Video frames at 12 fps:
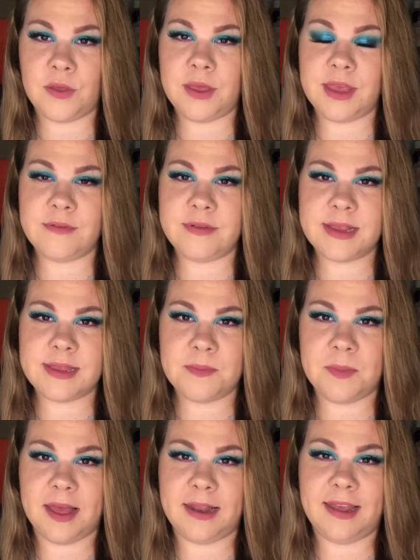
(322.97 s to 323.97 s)
here is the
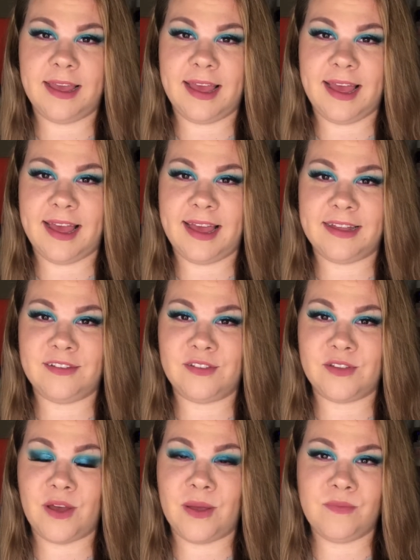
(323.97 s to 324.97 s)
palette and
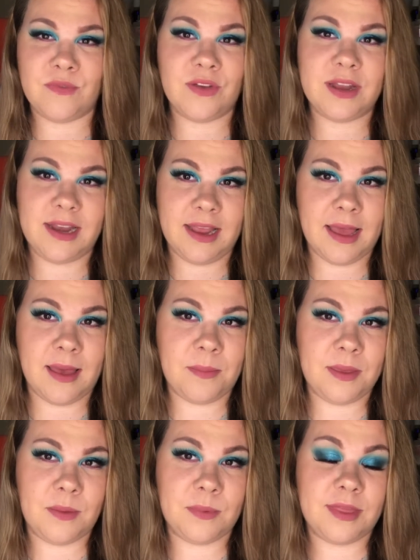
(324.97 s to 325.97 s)
I'm really
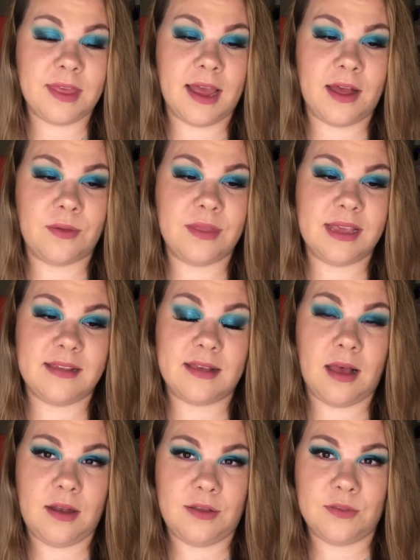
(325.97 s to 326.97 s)
happy with how these
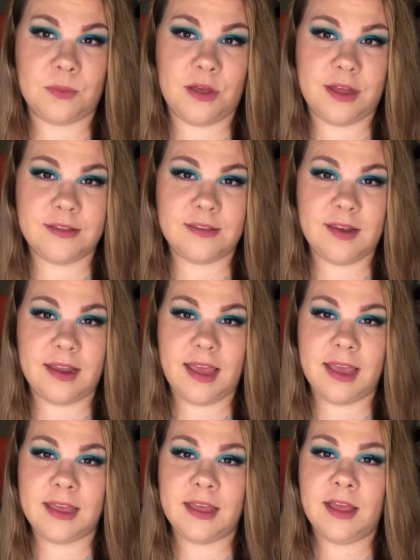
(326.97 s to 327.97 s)
colours work
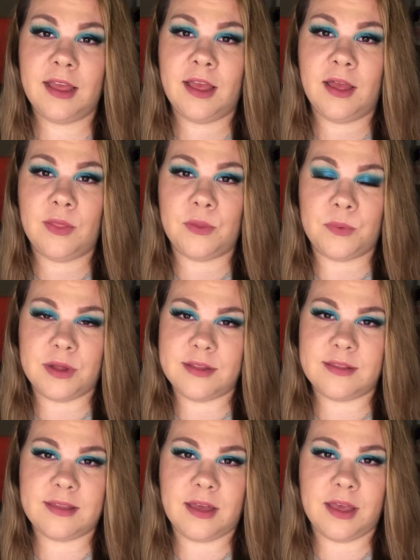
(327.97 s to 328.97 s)
today. The
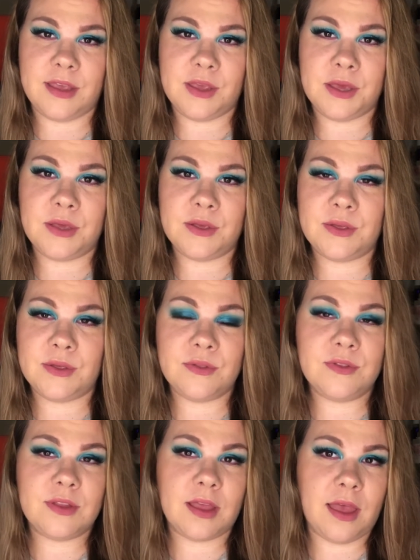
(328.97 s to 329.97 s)
ones that I
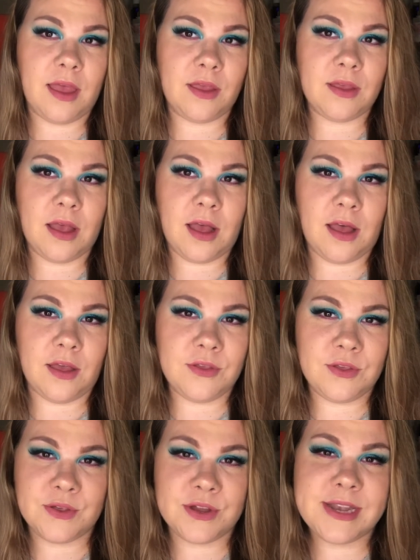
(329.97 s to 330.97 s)
used.
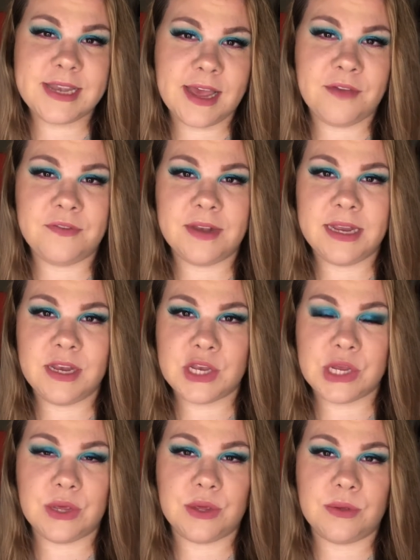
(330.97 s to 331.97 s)
You could definitely
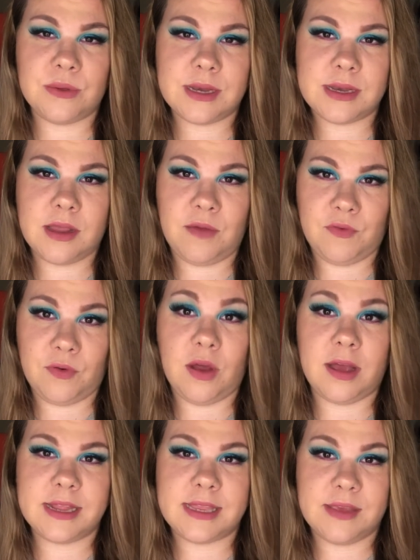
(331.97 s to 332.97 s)
do a
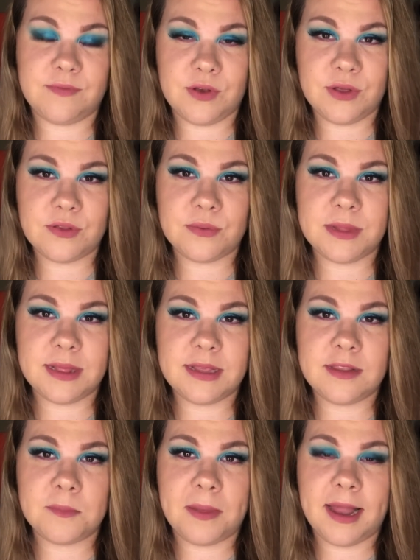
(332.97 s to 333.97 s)
variety of looks with
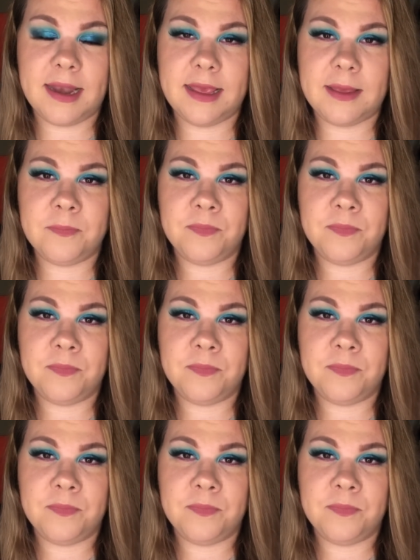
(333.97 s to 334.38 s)
this palette.